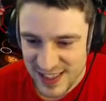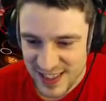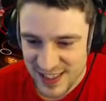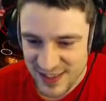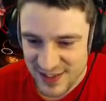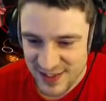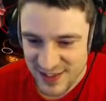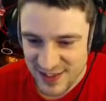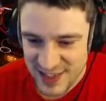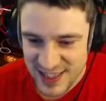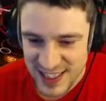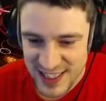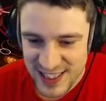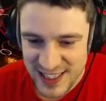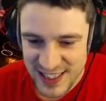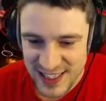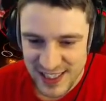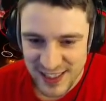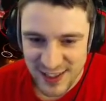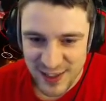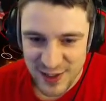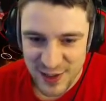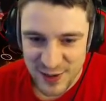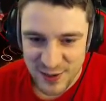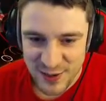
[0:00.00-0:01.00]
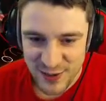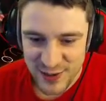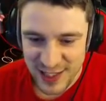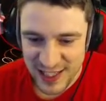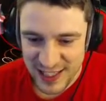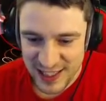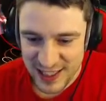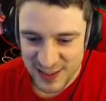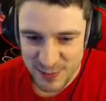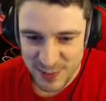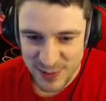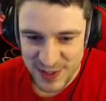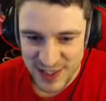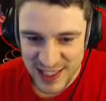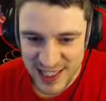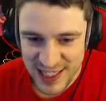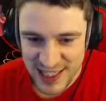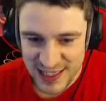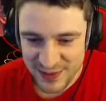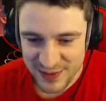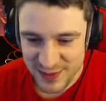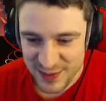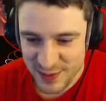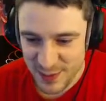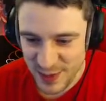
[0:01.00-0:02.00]
Taking a lot of flack, but
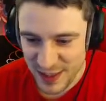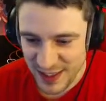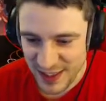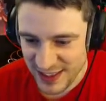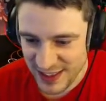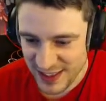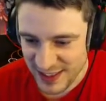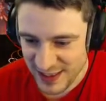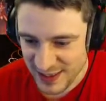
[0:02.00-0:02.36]
never mind.